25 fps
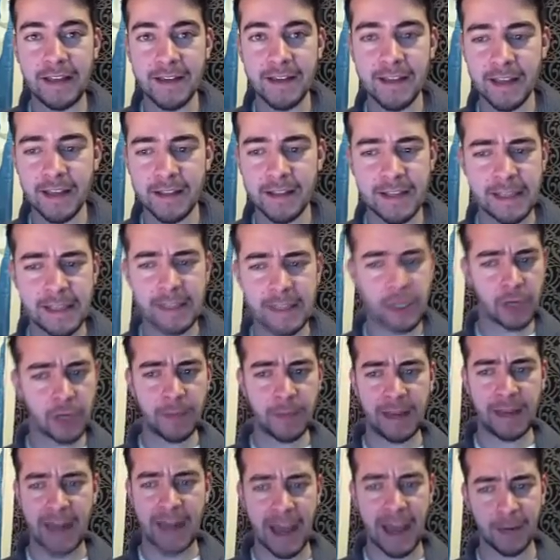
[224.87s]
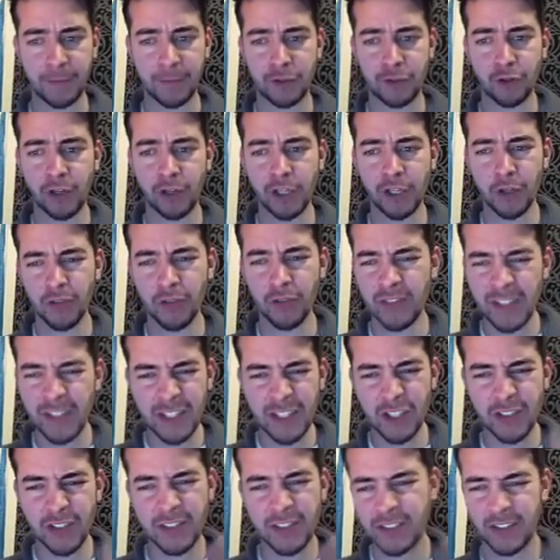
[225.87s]
is. Is he going to be an animatronic or is he
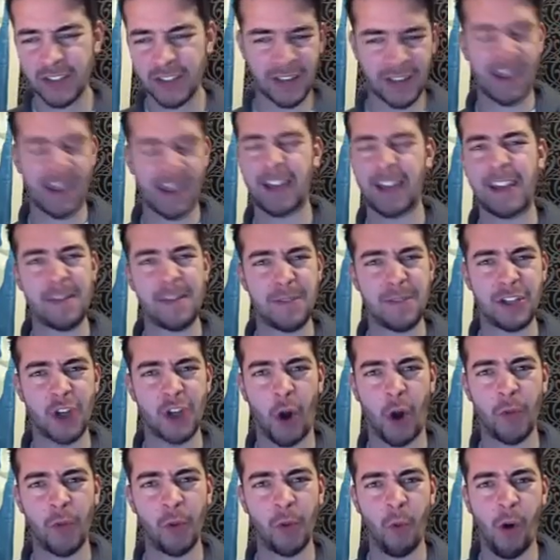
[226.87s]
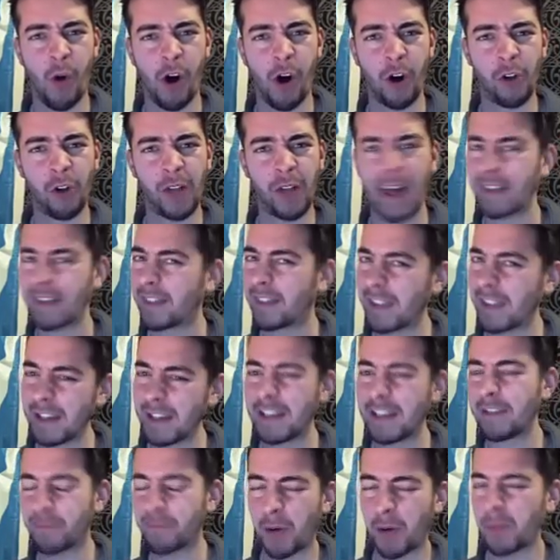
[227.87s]
just an image on the wall? I think
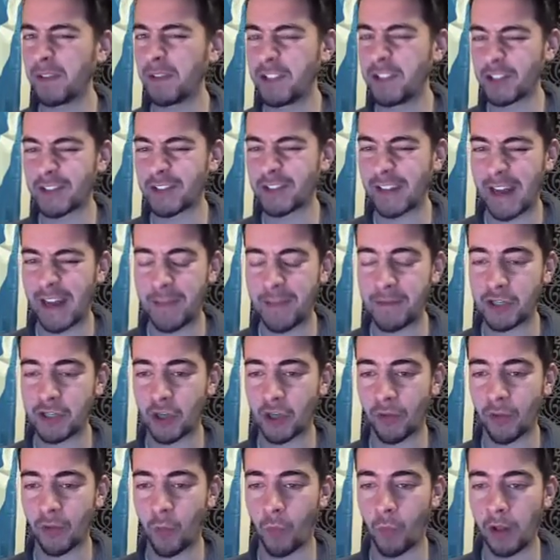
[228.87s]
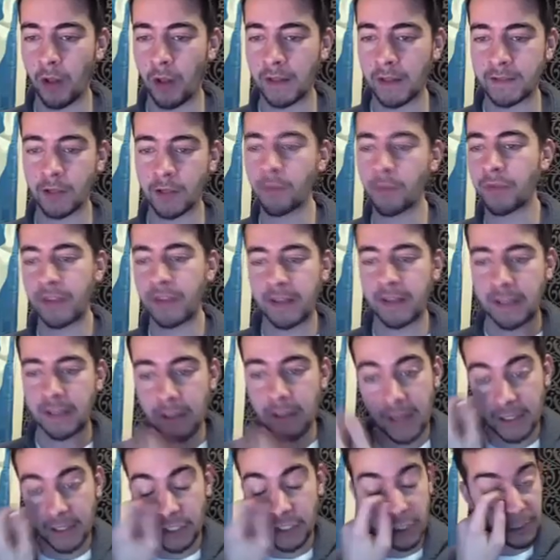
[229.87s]
he's probably just an image on the wall. I don't think
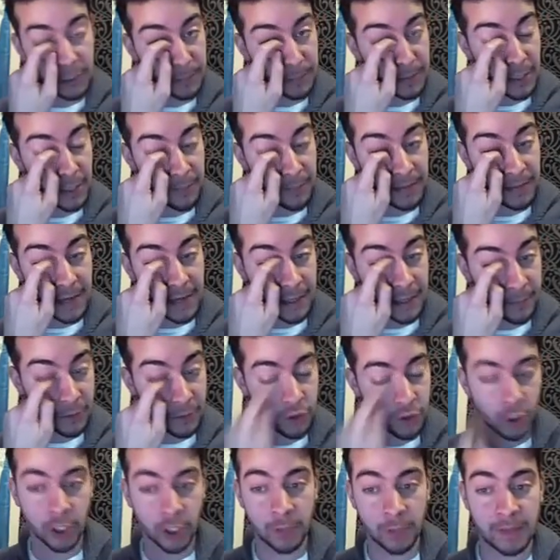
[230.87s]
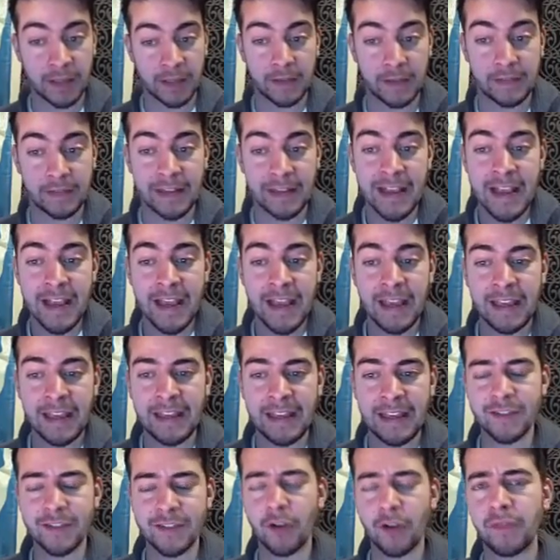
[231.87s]
he'll actually become an animatronic because
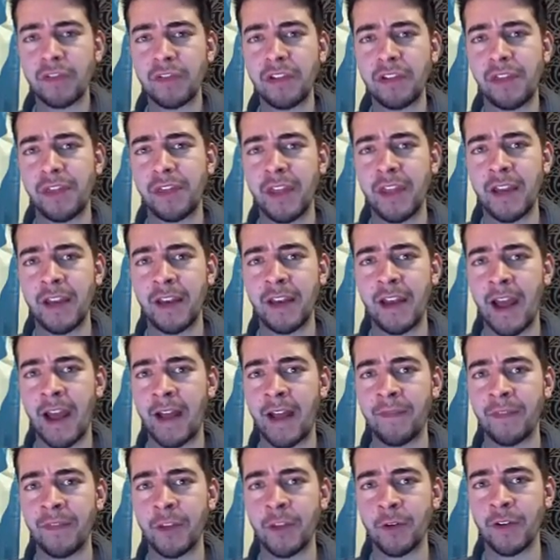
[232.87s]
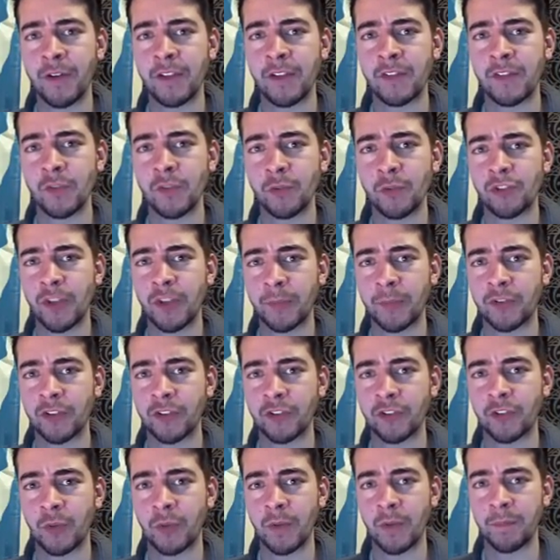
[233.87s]
he is awfully thin and there is no
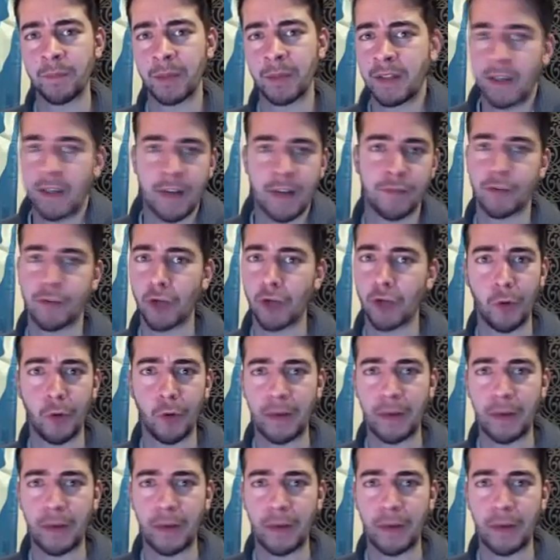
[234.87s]
substance to him, but you never know.